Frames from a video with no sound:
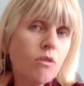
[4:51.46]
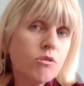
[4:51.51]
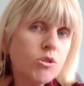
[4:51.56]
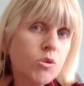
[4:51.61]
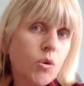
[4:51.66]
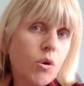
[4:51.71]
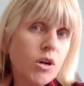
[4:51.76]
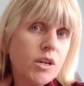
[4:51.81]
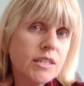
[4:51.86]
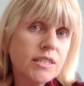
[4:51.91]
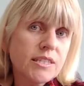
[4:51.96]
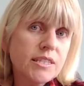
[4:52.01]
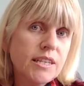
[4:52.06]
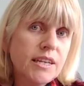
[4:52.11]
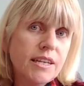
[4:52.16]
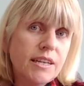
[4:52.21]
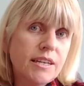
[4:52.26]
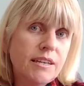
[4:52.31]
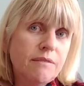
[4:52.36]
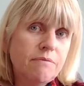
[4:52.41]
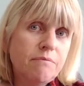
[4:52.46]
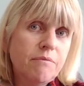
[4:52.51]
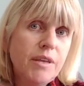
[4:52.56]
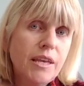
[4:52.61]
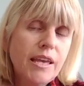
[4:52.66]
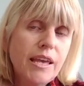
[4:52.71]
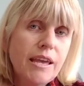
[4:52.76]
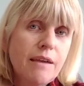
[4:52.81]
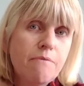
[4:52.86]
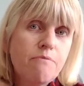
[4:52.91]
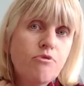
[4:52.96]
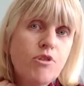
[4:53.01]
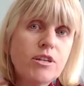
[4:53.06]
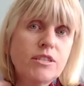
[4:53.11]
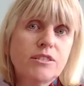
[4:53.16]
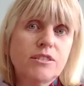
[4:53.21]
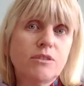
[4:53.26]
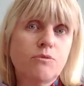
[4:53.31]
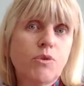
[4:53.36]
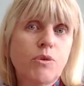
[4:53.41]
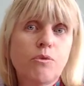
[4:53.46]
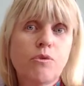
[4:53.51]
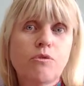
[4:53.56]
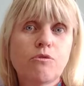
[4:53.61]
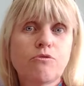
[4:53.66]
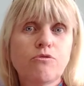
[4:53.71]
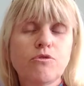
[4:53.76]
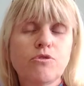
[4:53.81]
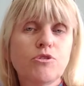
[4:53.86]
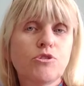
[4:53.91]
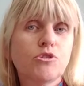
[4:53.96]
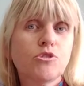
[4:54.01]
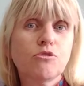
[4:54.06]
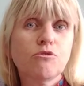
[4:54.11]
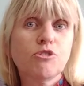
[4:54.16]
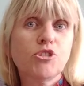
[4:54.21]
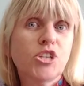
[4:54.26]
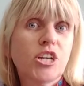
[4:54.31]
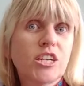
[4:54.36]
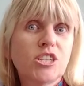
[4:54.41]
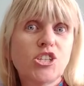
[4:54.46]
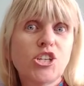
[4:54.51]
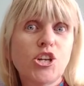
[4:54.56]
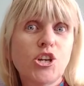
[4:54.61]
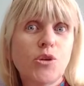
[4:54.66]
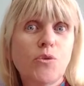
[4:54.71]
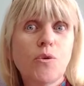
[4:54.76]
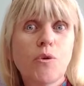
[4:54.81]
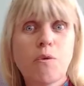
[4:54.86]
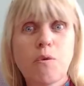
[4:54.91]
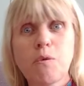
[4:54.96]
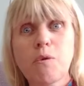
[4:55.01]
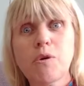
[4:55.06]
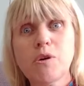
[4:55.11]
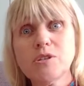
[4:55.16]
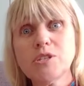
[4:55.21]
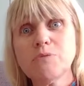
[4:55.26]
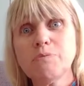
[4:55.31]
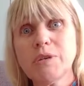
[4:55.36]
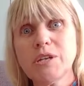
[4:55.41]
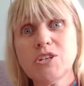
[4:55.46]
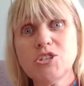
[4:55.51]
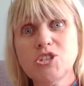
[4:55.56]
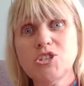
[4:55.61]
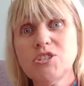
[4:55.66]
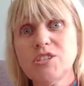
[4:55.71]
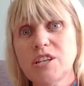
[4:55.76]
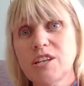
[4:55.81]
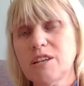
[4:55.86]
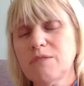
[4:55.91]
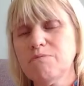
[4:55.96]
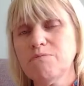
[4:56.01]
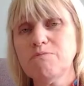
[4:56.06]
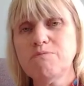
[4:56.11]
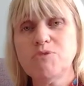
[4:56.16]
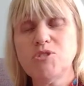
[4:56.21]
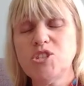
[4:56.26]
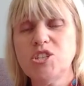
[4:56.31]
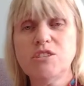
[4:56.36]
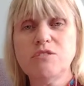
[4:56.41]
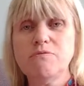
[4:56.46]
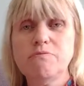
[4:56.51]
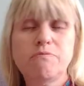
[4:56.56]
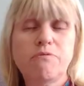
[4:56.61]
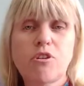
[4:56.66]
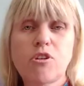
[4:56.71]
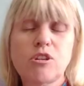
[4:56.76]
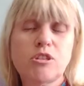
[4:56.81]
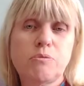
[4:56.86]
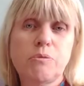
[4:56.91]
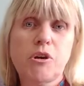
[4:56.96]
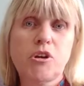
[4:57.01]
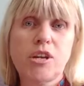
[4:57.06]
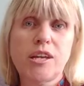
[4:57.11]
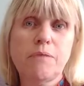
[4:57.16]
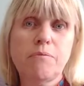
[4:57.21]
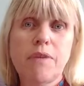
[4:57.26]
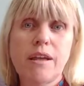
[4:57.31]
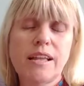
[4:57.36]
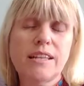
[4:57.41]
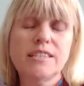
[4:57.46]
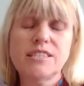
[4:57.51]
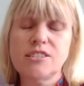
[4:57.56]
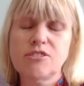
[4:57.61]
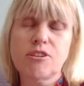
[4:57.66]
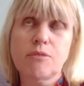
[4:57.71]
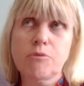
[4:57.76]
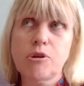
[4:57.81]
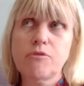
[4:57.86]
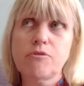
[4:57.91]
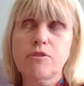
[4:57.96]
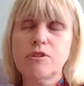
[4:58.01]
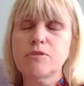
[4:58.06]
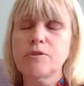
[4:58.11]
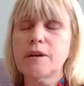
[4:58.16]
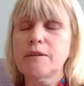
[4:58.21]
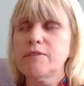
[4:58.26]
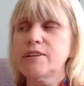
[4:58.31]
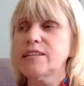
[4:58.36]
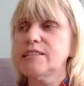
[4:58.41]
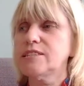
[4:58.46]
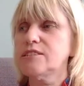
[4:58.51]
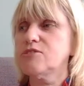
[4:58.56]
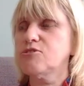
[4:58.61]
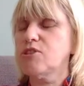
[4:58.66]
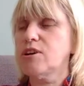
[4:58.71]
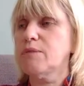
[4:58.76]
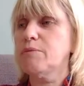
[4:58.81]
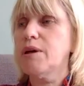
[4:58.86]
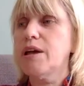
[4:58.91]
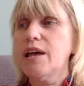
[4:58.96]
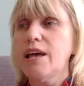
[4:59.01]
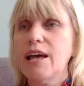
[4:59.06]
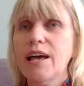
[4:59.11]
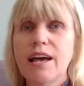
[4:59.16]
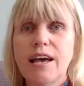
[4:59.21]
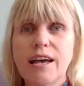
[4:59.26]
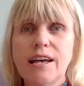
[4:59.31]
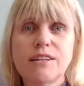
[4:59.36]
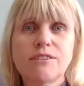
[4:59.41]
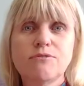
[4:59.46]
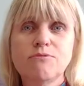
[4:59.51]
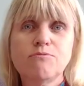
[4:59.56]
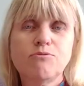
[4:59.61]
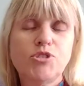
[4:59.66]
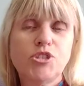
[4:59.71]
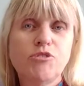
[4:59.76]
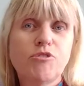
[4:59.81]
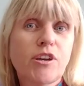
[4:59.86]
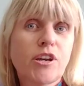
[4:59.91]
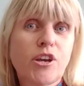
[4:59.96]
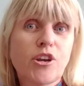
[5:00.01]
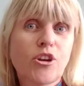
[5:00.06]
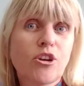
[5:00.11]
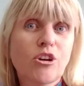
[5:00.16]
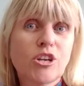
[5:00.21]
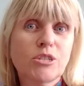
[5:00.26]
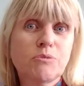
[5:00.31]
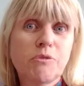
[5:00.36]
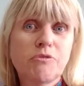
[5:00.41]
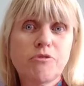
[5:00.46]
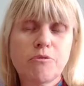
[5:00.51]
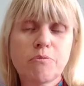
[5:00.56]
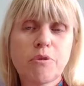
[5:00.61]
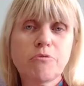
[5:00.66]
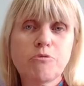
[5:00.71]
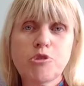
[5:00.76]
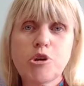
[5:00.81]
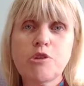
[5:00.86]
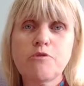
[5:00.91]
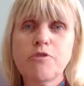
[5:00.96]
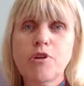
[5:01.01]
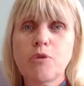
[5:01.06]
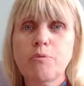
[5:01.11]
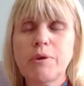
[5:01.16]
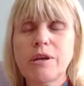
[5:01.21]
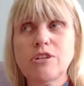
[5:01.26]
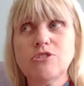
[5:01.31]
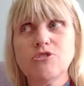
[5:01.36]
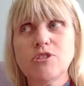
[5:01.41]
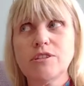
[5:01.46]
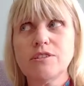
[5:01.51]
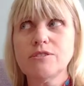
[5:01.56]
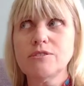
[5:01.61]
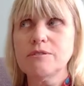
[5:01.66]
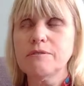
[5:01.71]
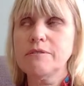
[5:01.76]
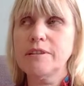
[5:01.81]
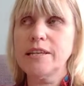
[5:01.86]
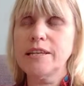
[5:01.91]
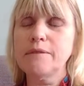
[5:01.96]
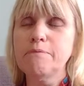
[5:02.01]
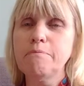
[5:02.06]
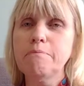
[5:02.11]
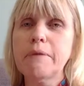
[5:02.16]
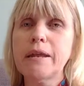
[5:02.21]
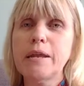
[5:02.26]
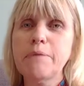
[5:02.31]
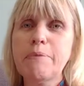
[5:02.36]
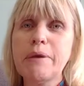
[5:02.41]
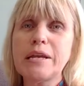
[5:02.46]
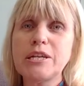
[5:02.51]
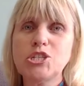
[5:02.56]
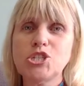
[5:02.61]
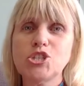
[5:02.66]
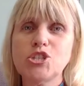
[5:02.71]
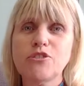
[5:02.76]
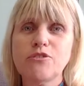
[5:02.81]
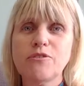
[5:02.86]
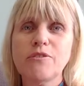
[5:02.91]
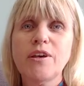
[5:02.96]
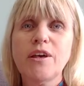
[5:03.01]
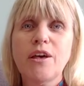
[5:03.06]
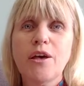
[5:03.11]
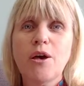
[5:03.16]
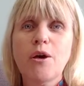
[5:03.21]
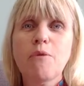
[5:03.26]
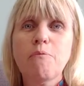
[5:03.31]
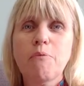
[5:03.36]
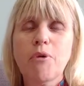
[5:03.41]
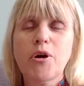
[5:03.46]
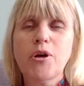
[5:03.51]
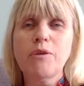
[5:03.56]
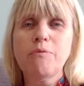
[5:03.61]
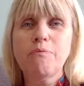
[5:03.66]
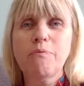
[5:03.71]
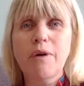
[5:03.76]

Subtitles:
quite impressed that we walked through the door and she actually knew who I was, because she follows me on Instagram. I follow her on Instagram, and she recognised me from my profile picture and the many pictures of my